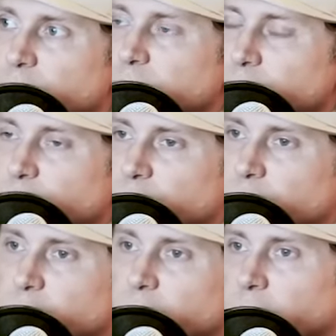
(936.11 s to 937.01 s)
So
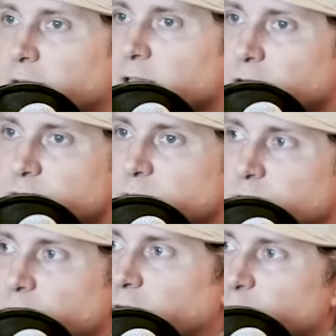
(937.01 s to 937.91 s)
you know, as we
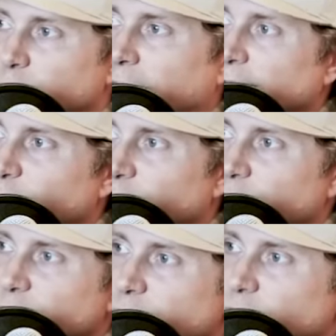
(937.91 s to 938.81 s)
start to unravel
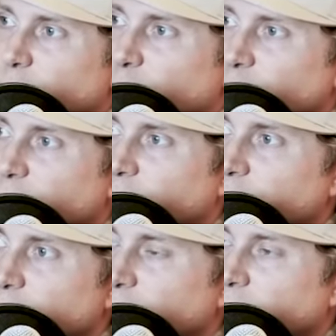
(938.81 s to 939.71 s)
even just our personal
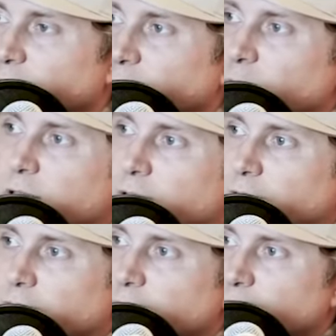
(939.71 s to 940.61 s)
history and how we
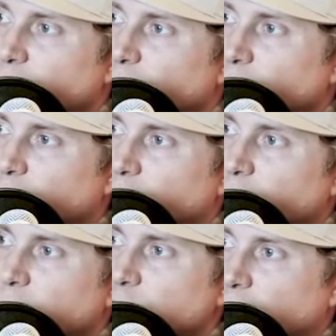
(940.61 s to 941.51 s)
connected through yeah.
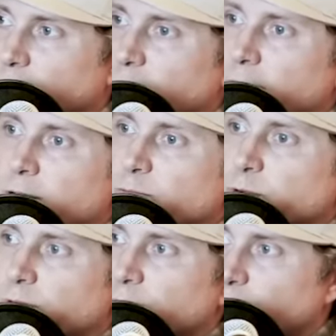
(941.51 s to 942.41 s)
John,
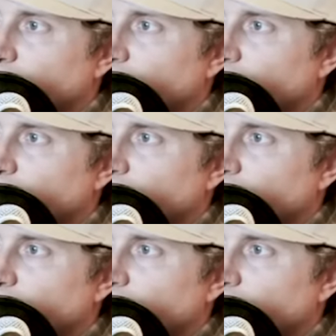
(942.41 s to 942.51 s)
really through